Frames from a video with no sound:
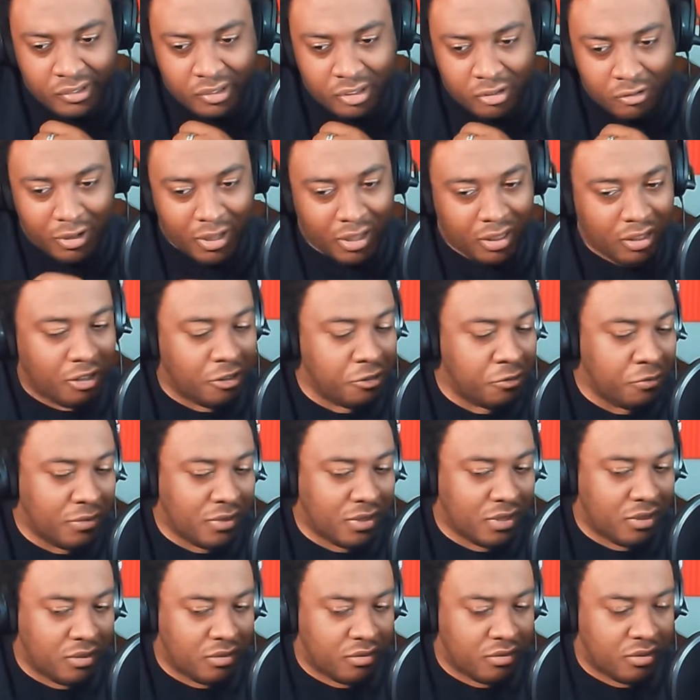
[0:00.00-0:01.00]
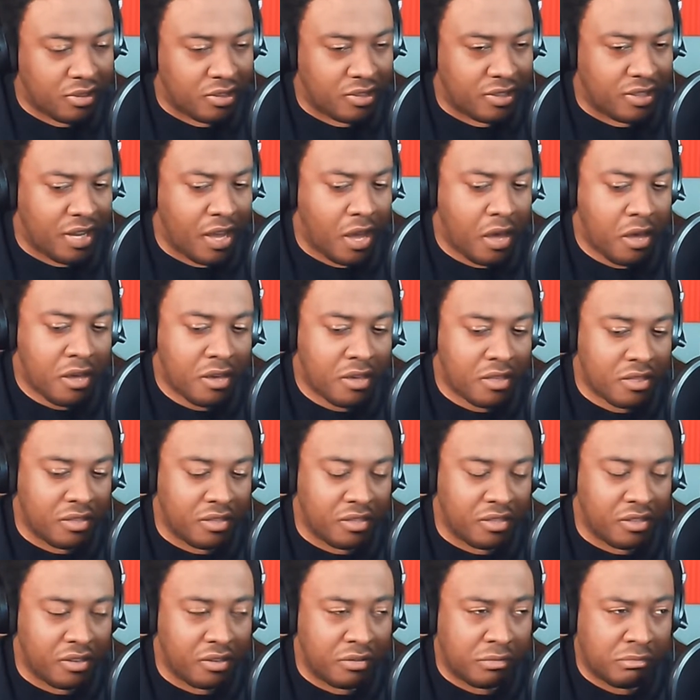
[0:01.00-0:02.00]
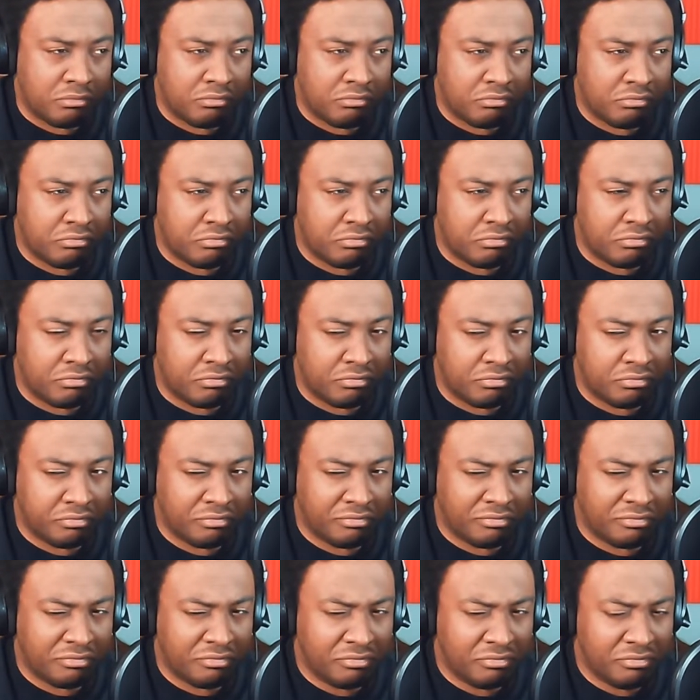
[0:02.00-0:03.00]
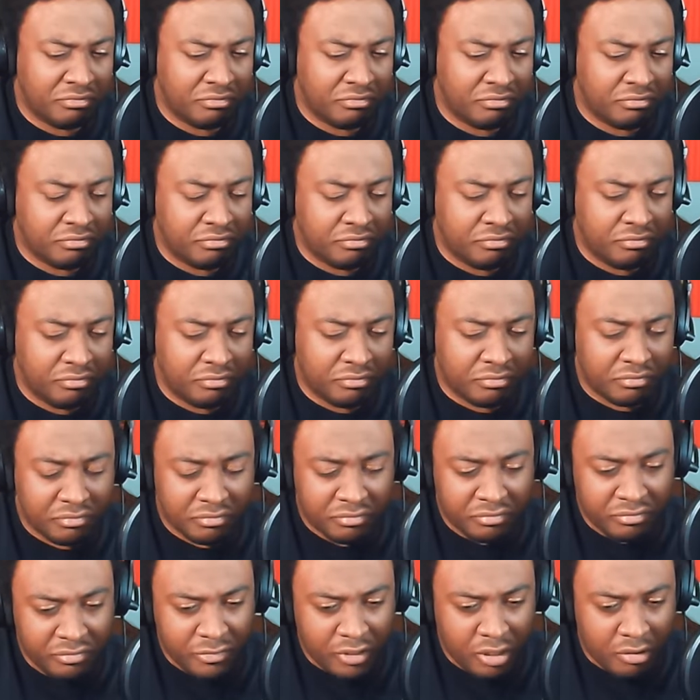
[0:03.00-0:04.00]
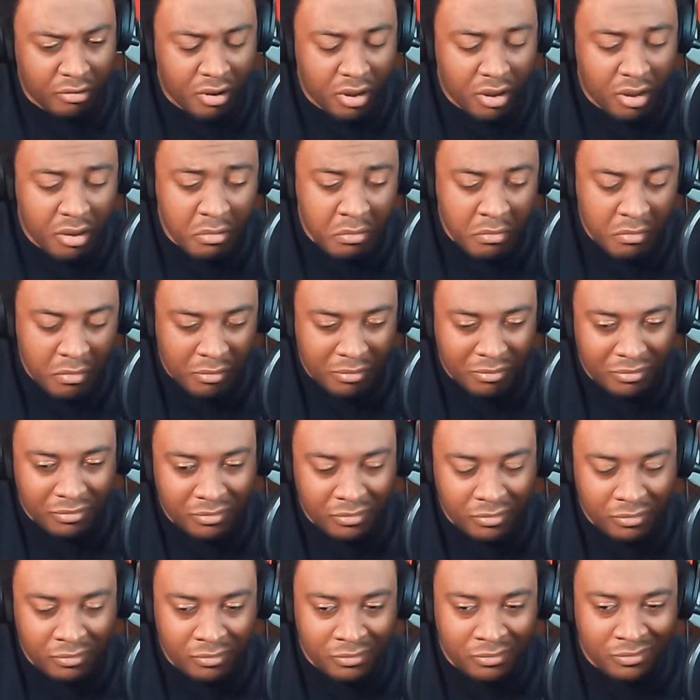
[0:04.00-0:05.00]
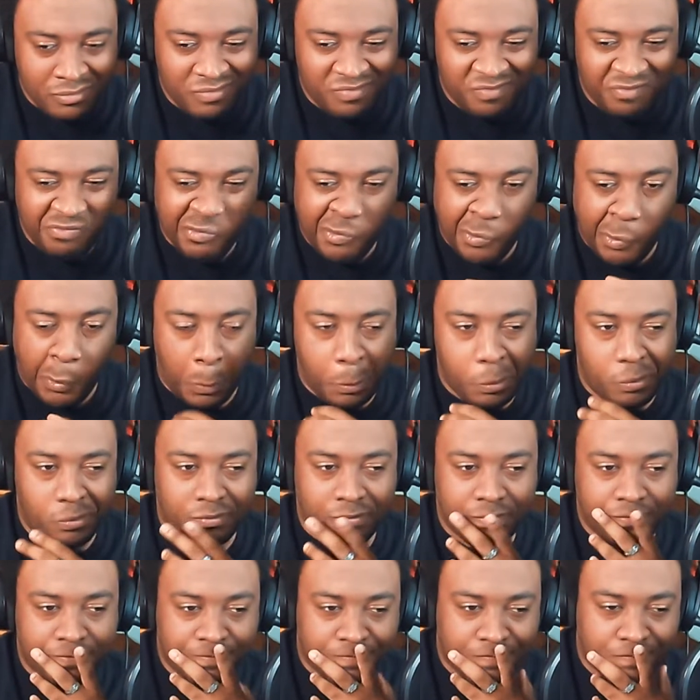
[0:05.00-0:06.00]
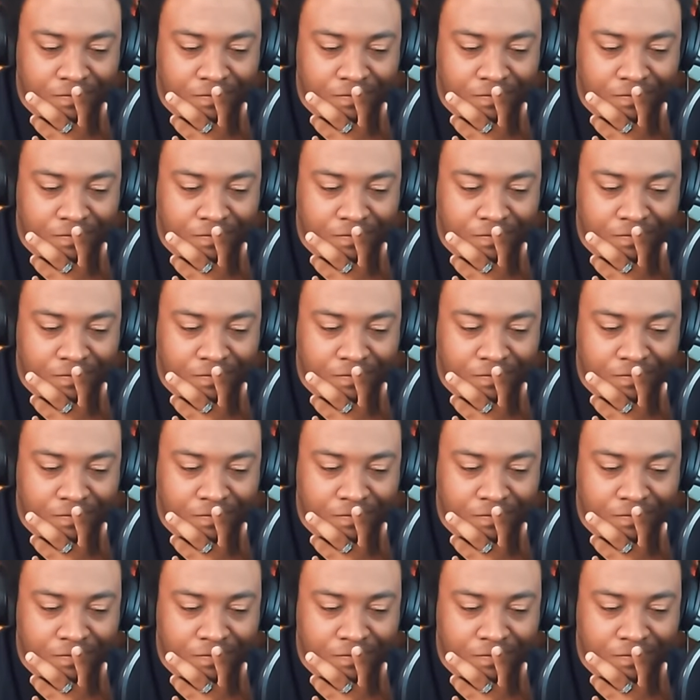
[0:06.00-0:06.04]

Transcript: I thought Check it was out Ubisoft's 10. special showcase tomorrow for more details about Mario okay. plus Rabbids Sparks of Hope.